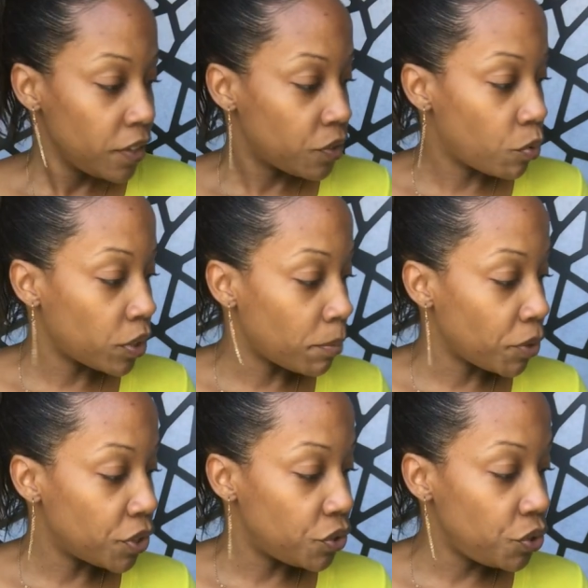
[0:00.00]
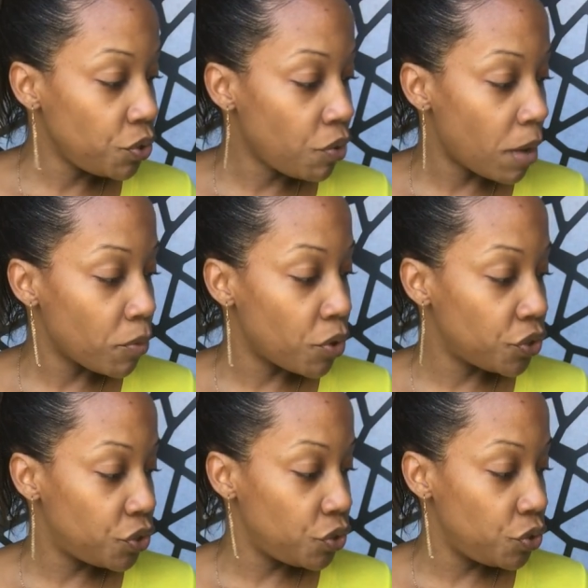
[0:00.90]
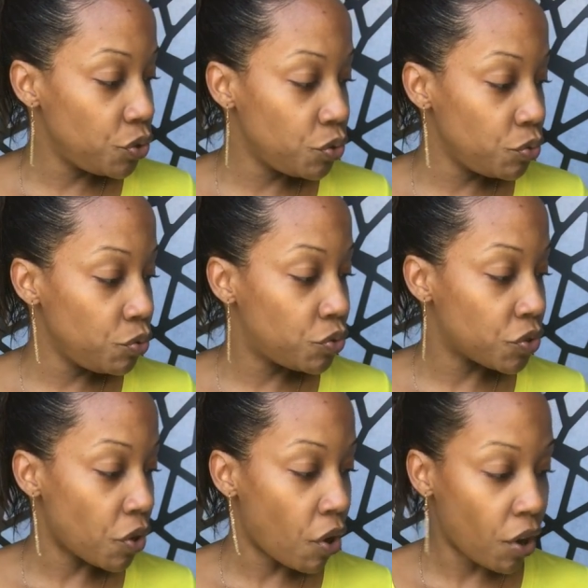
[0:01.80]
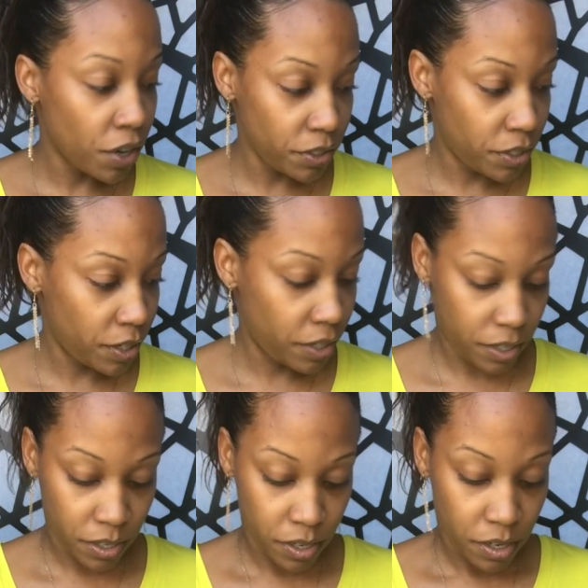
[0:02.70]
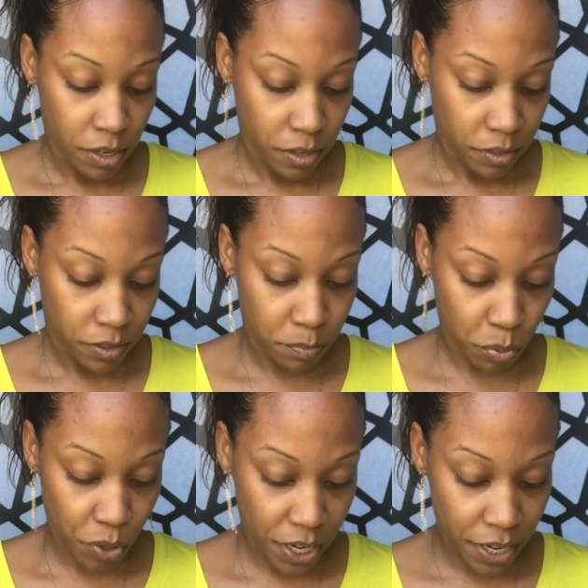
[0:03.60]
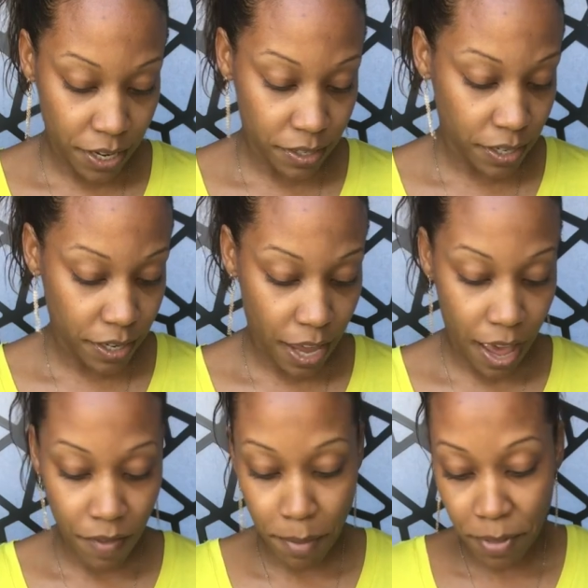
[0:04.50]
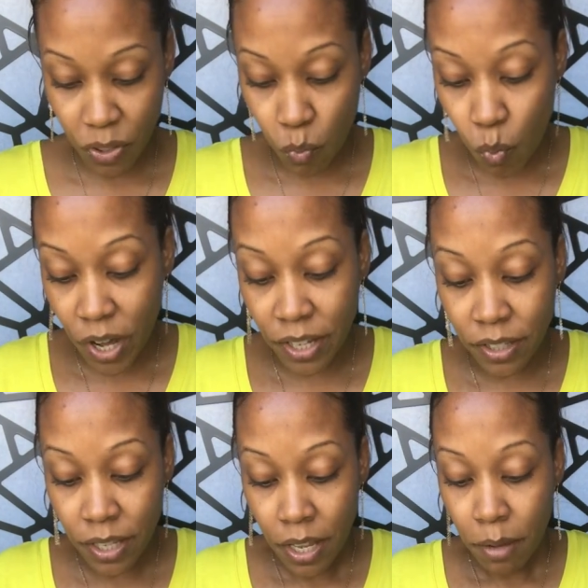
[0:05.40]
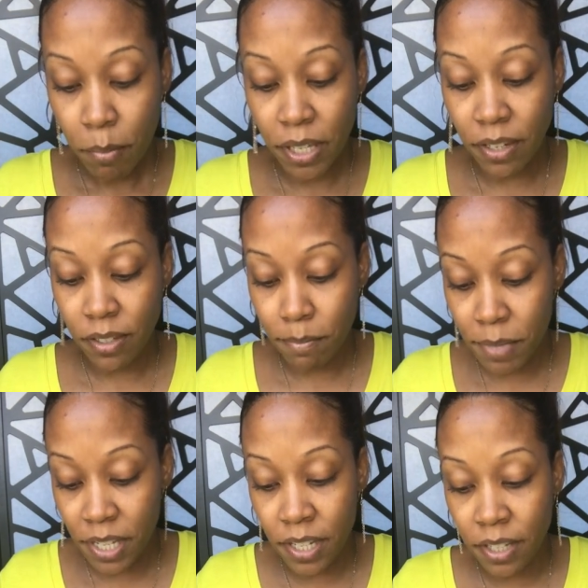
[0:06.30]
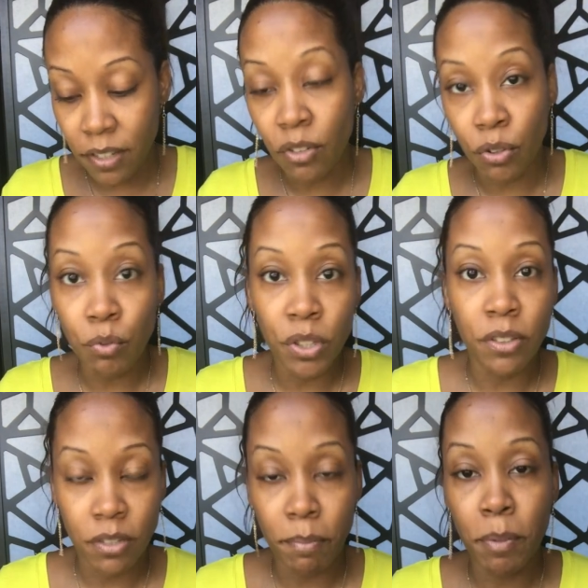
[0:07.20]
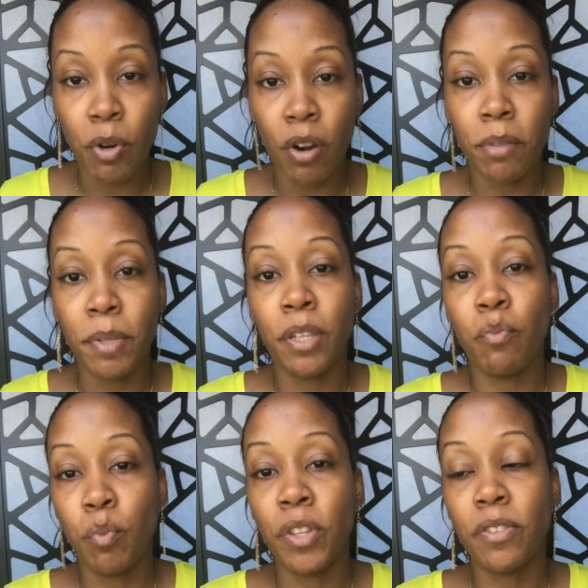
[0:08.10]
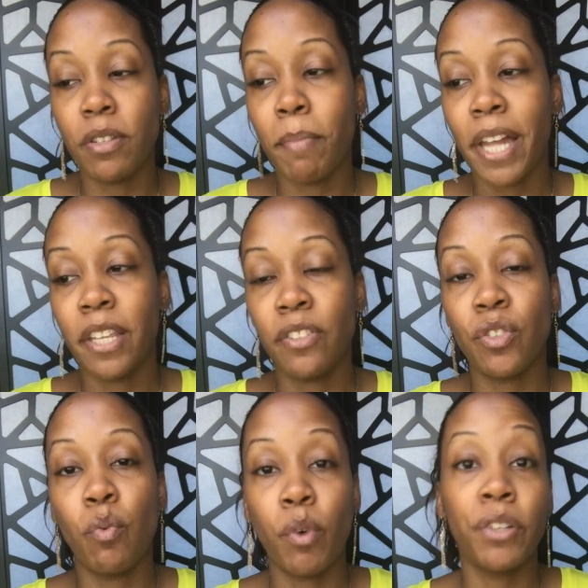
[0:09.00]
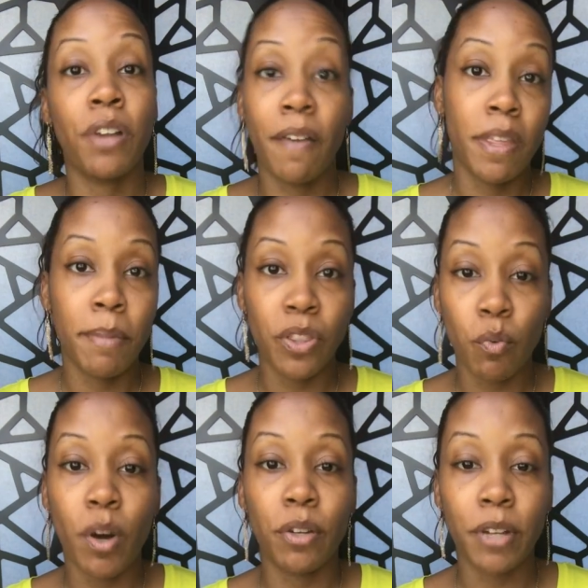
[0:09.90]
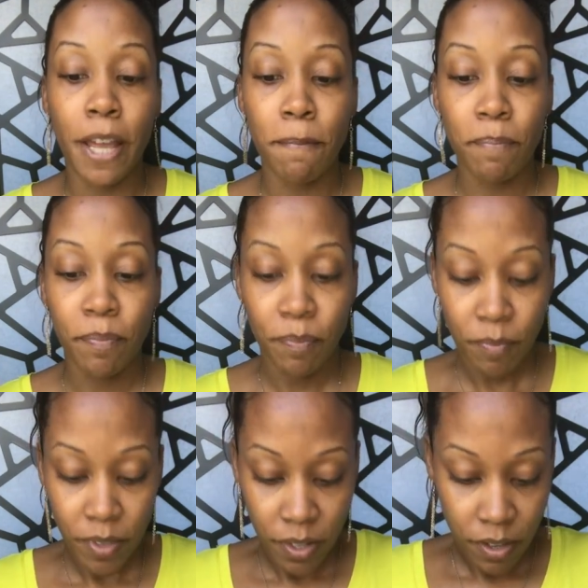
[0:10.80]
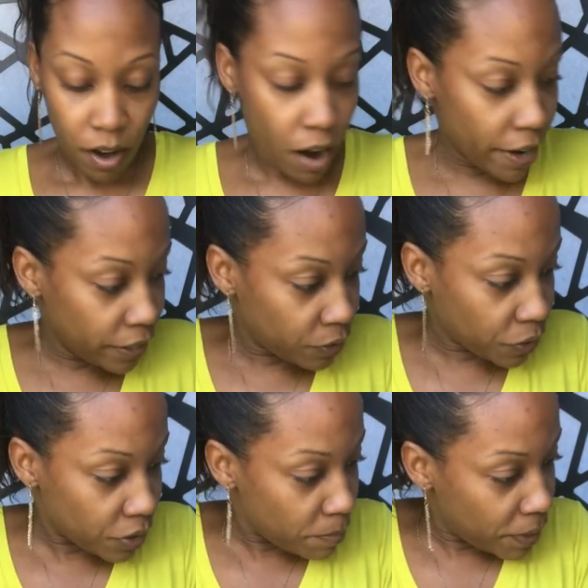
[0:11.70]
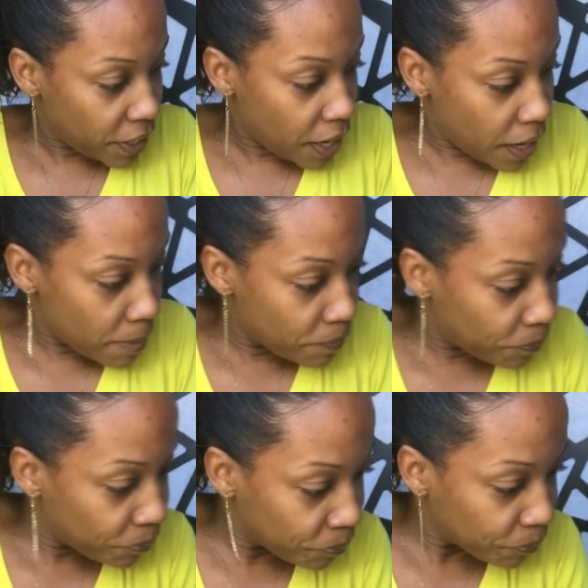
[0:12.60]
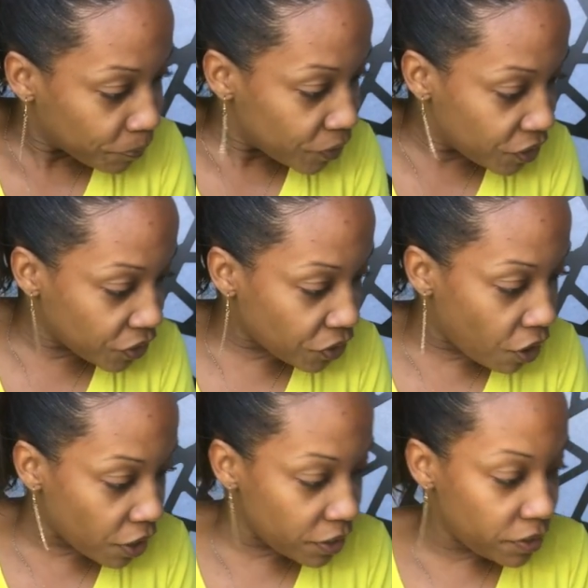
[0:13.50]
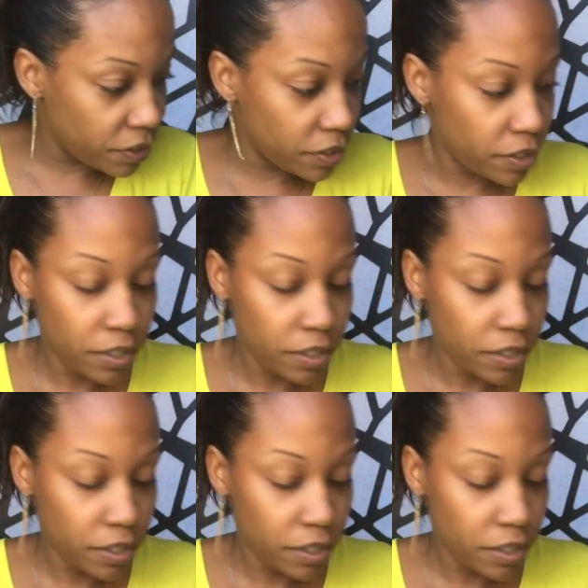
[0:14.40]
So what I'm gonna do, I'm going to use this heart spread. Have I met the one? But that doesn't mean, you know, some people already be with somebody and still wonder have they met the one, okay? Alright, so it's gonna be 6 cards.